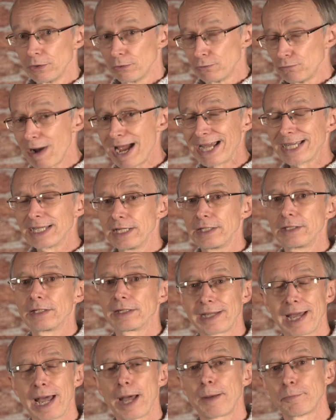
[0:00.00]
racking the
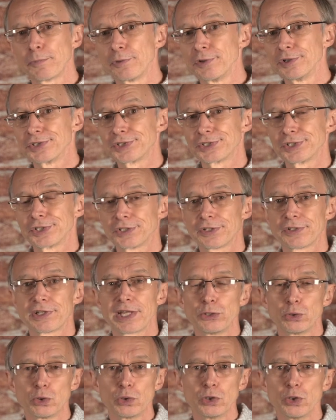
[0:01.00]
cameras so that
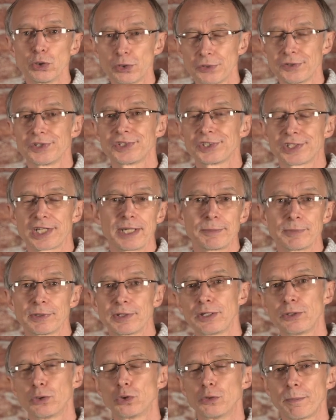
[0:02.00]
they all look the same
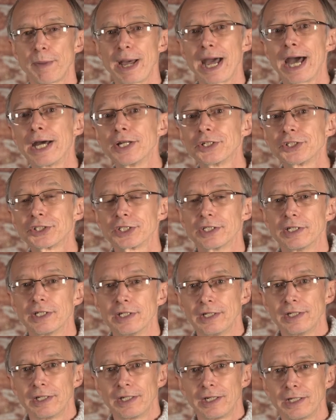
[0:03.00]
and they all match.
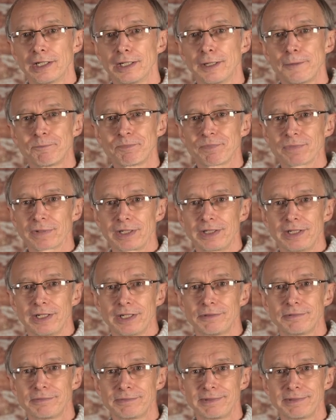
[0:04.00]
You know,